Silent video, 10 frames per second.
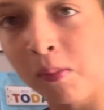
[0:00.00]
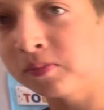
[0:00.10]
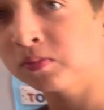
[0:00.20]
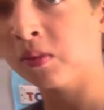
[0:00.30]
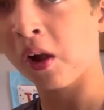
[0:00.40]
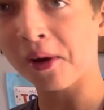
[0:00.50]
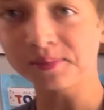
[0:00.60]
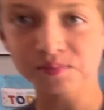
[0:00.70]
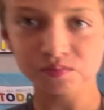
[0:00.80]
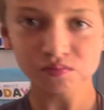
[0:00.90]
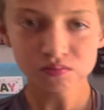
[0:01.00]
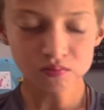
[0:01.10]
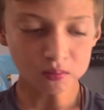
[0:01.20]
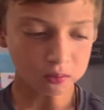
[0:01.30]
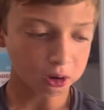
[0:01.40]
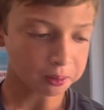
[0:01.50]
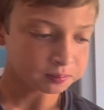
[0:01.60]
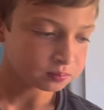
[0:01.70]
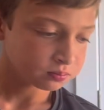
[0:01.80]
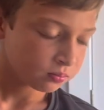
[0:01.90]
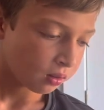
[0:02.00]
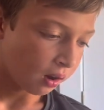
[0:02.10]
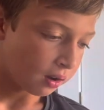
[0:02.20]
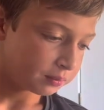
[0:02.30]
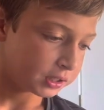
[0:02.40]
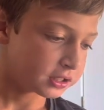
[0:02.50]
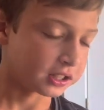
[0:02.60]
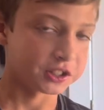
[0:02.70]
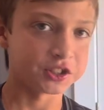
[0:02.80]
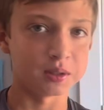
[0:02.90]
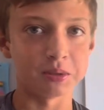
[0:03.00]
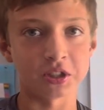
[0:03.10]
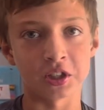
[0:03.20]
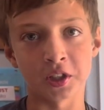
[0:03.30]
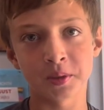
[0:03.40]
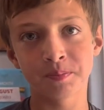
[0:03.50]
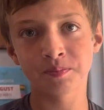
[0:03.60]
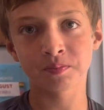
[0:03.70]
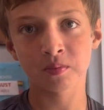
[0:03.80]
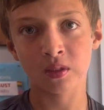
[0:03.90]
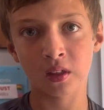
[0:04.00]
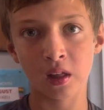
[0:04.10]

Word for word: No? What does it taste like to you? It tastes like a cinnamon cake. A cinnamon